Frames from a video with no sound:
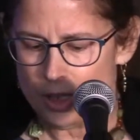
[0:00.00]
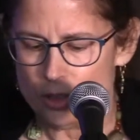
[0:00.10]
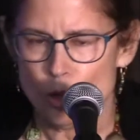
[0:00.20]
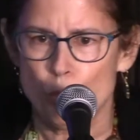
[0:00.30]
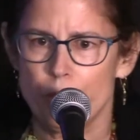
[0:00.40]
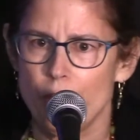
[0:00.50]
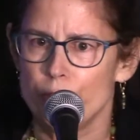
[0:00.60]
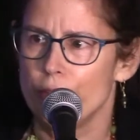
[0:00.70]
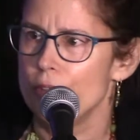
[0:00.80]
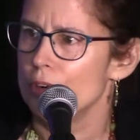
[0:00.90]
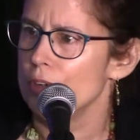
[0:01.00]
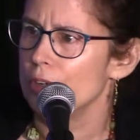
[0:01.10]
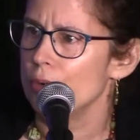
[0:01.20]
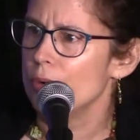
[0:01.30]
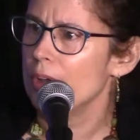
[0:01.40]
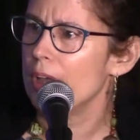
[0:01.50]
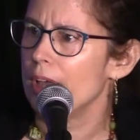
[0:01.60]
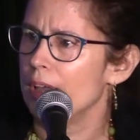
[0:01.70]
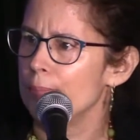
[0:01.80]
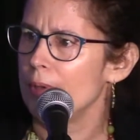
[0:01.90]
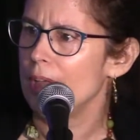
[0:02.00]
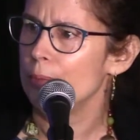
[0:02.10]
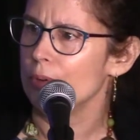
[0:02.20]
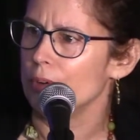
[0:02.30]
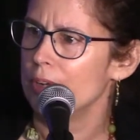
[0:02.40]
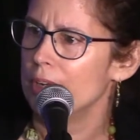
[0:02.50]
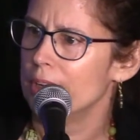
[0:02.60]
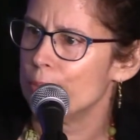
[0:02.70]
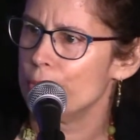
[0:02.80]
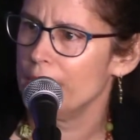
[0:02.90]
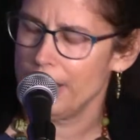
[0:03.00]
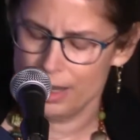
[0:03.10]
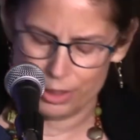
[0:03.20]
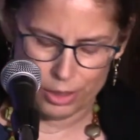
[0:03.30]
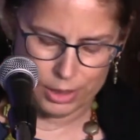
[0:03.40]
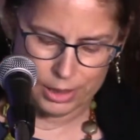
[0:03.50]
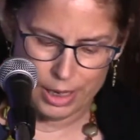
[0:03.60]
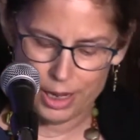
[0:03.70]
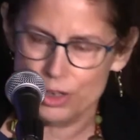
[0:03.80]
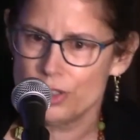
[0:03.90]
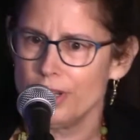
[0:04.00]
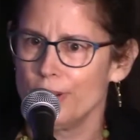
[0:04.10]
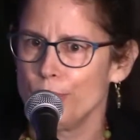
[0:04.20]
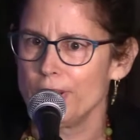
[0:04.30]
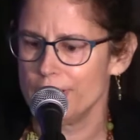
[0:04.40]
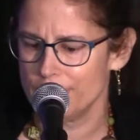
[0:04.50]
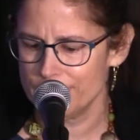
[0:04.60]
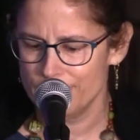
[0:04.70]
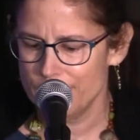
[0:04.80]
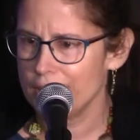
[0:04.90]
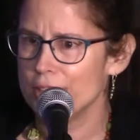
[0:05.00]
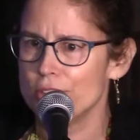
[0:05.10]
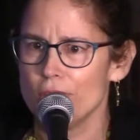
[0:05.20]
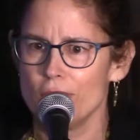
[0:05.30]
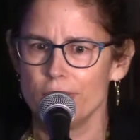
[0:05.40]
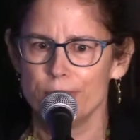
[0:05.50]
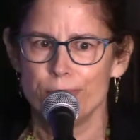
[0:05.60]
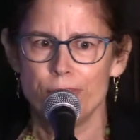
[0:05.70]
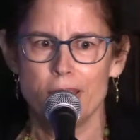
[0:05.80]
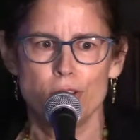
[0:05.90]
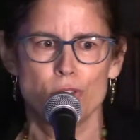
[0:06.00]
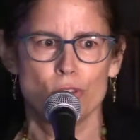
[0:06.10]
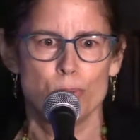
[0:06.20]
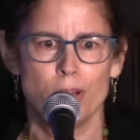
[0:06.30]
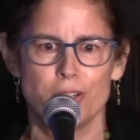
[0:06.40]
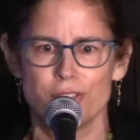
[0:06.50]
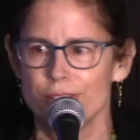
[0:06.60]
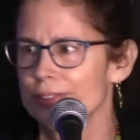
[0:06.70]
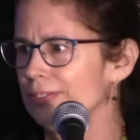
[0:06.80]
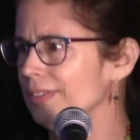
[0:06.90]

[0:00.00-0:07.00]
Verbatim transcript: So without further ado, um, I will bring Andy on stage and we can get started. Thank you so much.